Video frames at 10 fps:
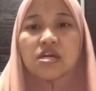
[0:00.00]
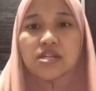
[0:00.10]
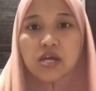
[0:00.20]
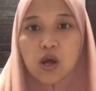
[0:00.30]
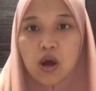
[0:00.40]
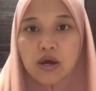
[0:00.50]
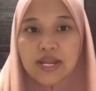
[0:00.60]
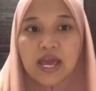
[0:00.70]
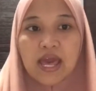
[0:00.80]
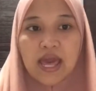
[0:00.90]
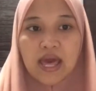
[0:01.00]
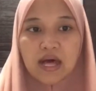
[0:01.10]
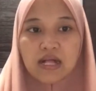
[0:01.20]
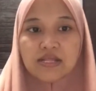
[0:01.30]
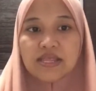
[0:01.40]
The court
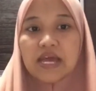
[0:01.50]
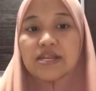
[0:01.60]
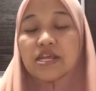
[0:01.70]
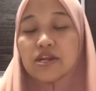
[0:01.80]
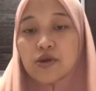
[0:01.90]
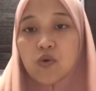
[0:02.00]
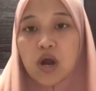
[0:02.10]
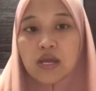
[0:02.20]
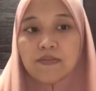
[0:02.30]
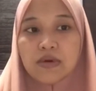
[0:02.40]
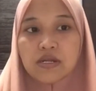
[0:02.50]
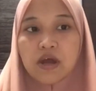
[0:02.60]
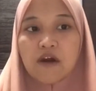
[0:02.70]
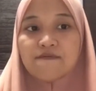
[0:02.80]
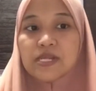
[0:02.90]
held that the
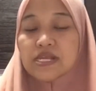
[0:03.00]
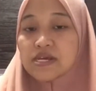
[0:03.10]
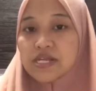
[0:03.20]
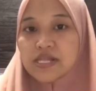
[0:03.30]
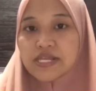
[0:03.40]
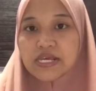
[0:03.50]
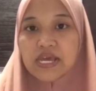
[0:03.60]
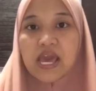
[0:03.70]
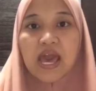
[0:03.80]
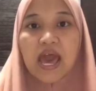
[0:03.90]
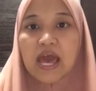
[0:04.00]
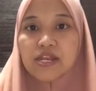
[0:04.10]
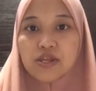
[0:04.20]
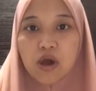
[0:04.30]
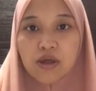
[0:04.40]
requirement of certainty
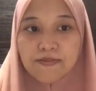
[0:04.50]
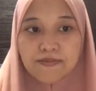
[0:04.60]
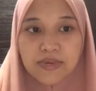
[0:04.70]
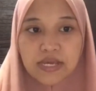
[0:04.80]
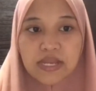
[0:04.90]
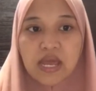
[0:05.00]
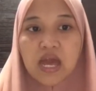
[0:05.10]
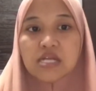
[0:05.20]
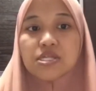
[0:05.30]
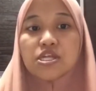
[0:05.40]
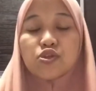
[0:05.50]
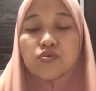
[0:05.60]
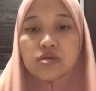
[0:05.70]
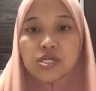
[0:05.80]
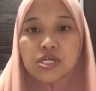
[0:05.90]
had not been, as the
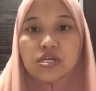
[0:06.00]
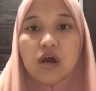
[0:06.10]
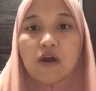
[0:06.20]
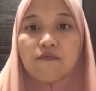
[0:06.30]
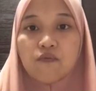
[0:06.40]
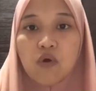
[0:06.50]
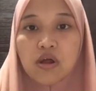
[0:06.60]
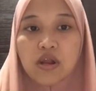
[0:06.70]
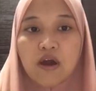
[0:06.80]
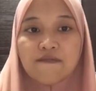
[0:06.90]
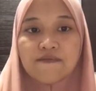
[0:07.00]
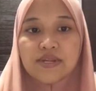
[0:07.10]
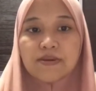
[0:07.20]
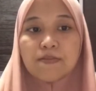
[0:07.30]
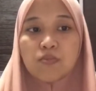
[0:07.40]
duration of one of
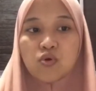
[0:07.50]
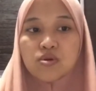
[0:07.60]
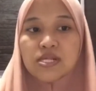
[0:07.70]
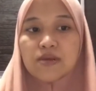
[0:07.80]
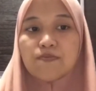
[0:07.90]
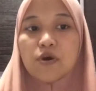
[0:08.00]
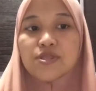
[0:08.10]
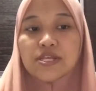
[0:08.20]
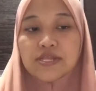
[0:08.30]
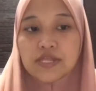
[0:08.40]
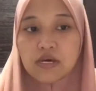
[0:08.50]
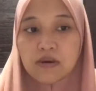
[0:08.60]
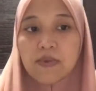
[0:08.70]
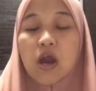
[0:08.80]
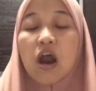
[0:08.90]
the most important
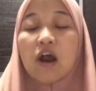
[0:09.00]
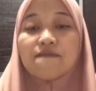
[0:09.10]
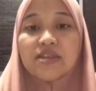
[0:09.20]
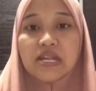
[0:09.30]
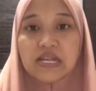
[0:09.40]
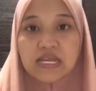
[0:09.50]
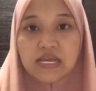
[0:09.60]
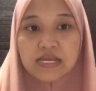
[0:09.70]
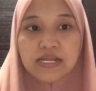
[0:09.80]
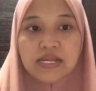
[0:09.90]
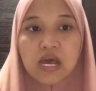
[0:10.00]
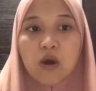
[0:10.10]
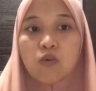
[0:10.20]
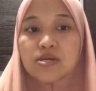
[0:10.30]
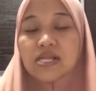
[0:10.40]
terms of the lease
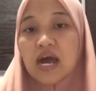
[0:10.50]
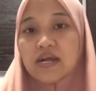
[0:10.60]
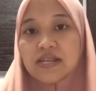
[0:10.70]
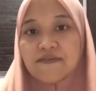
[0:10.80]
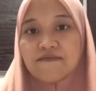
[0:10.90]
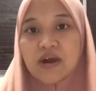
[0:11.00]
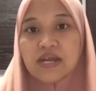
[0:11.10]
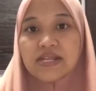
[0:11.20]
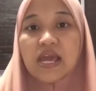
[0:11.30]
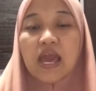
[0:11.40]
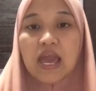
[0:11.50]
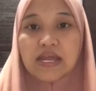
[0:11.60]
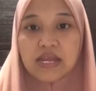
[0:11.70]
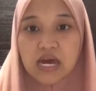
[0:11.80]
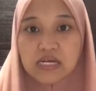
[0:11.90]
was undefined
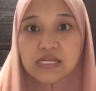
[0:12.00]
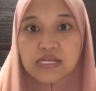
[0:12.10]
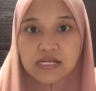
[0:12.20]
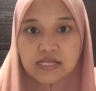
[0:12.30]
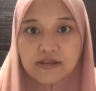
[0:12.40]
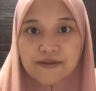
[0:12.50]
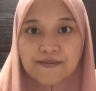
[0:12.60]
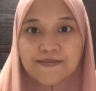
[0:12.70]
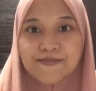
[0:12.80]
and uncertain.